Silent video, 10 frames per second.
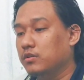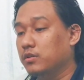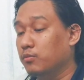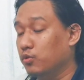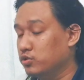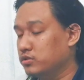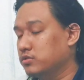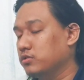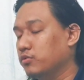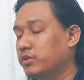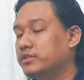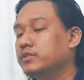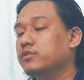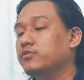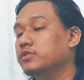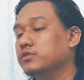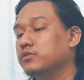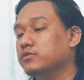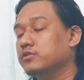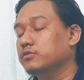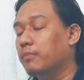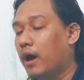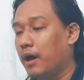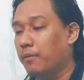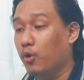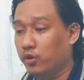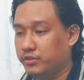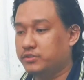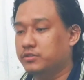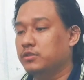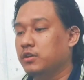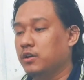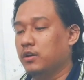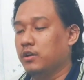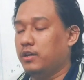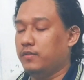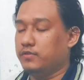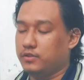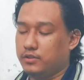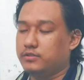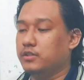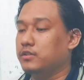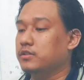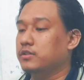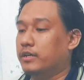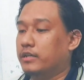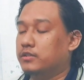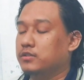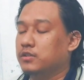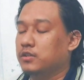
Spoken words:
the most recent researches by Morris have suggested that